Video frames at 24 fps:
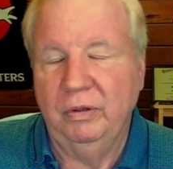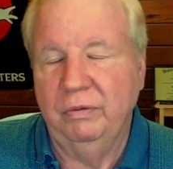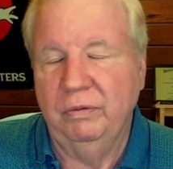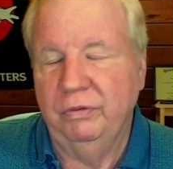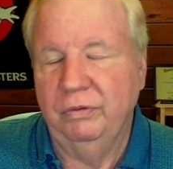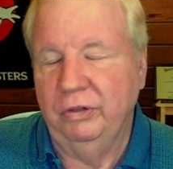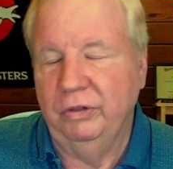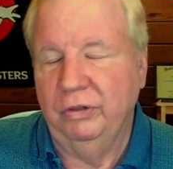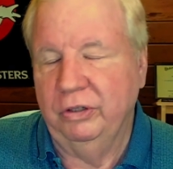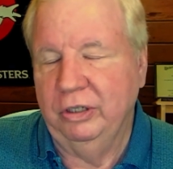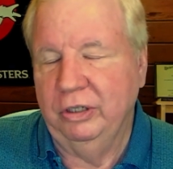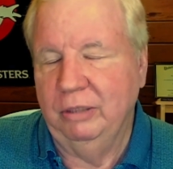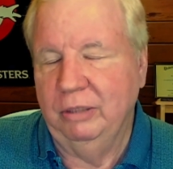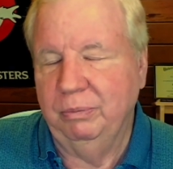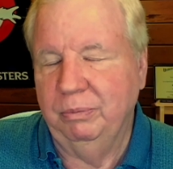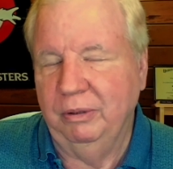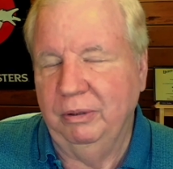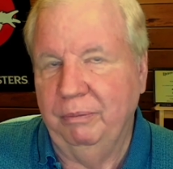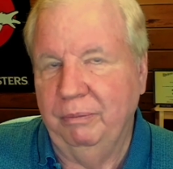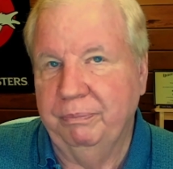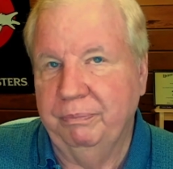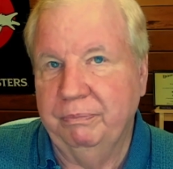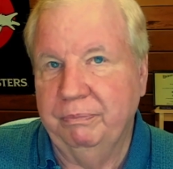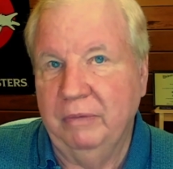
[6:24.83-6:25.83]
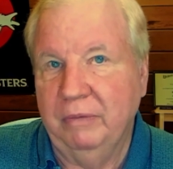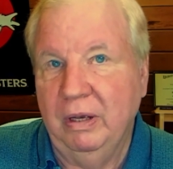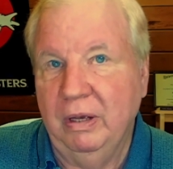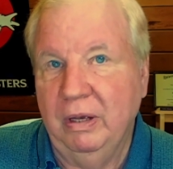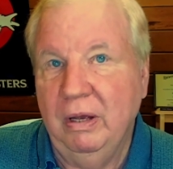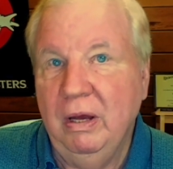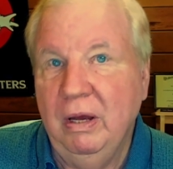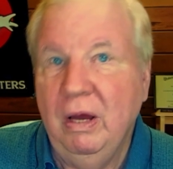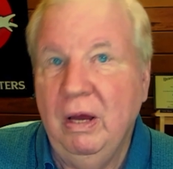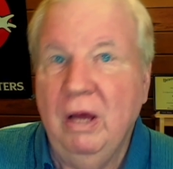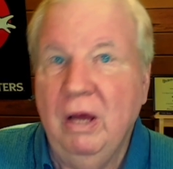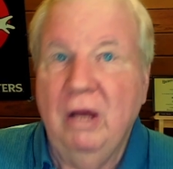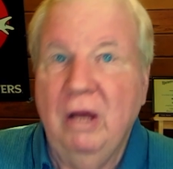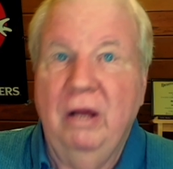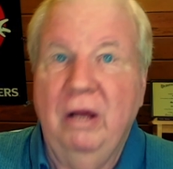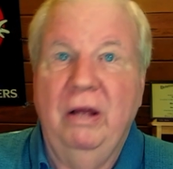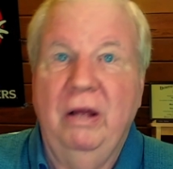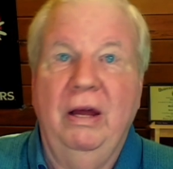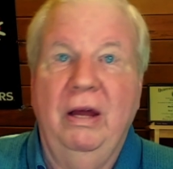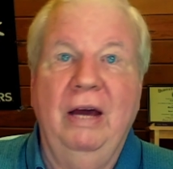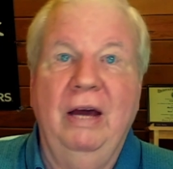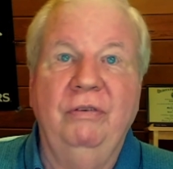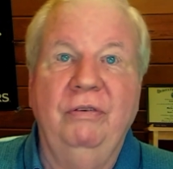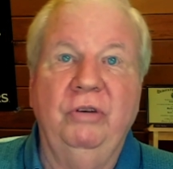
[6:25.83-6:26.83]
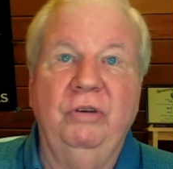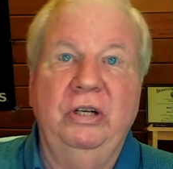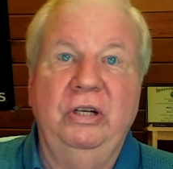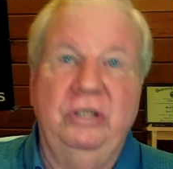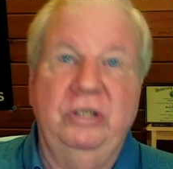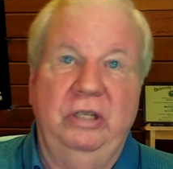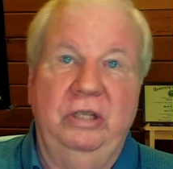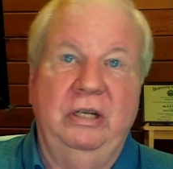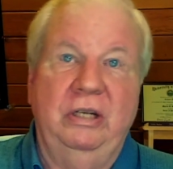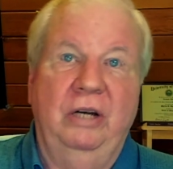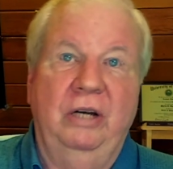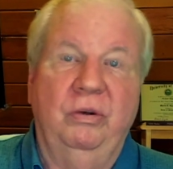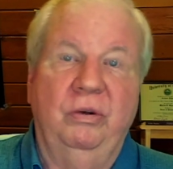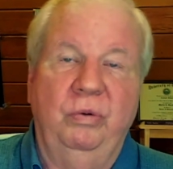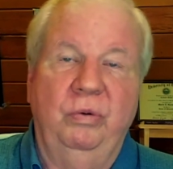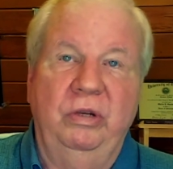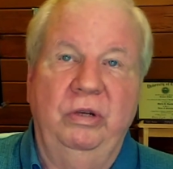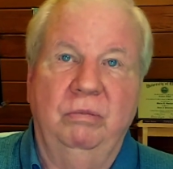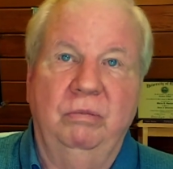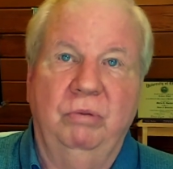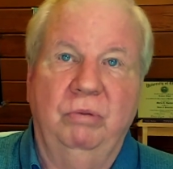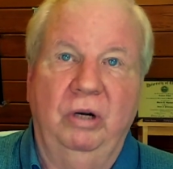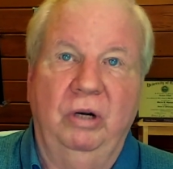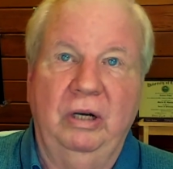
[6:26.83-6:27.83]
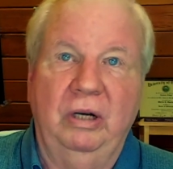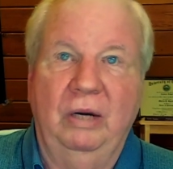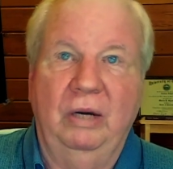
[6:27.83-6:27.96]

For example, after I sit down to read a book,